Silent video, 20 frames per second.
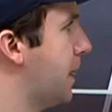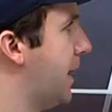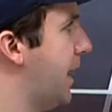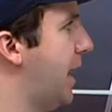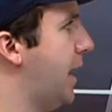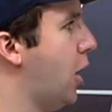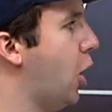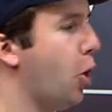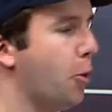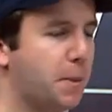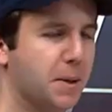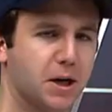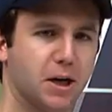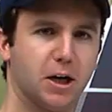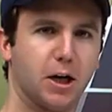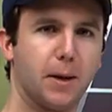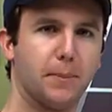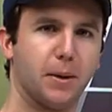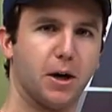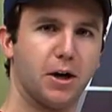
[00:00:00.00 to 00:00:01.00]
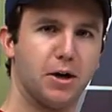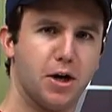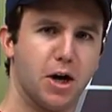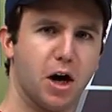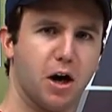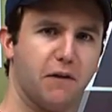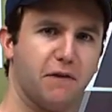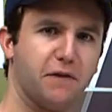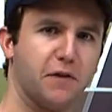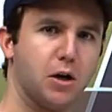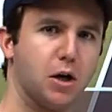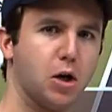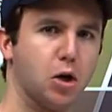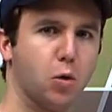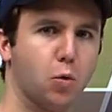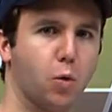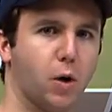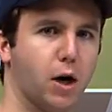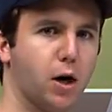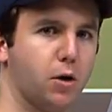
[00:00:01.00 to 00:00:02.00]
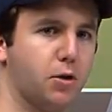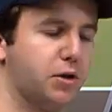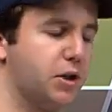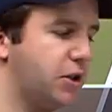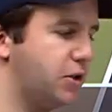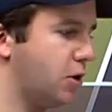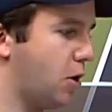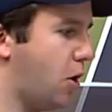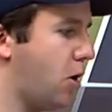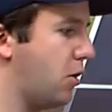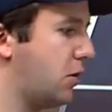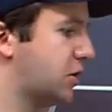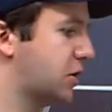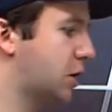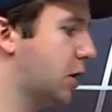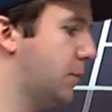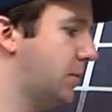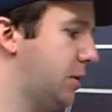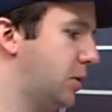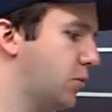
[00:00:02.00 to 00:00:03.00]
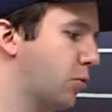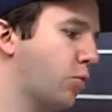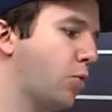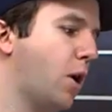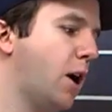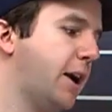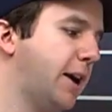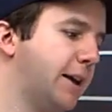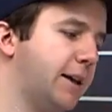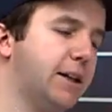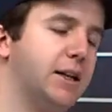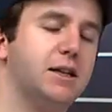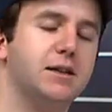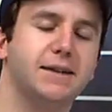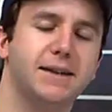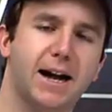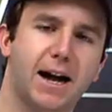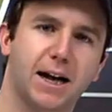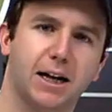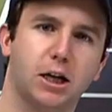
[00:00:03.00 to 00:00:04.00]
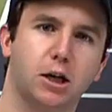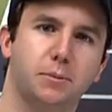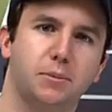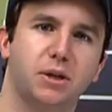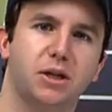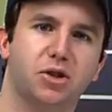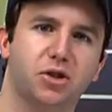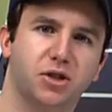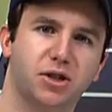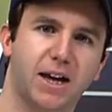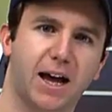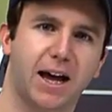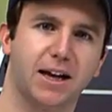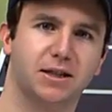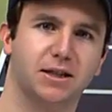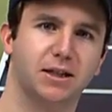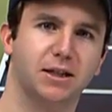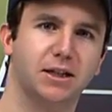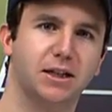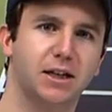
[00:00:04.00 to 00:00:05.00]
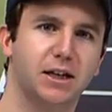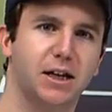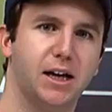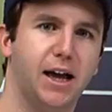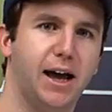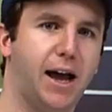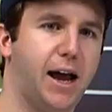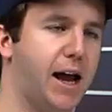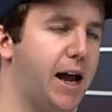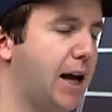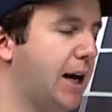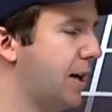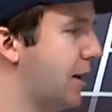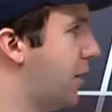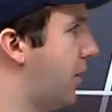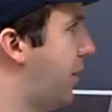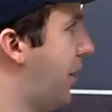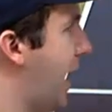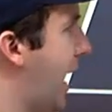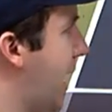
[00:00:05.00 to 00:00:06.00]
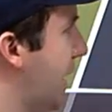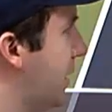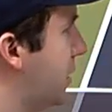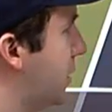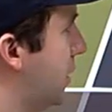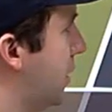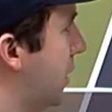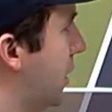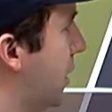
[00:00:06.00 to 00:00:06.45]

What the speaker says: and open it up enough where Nadal is going to be running, he's not going to be set, and that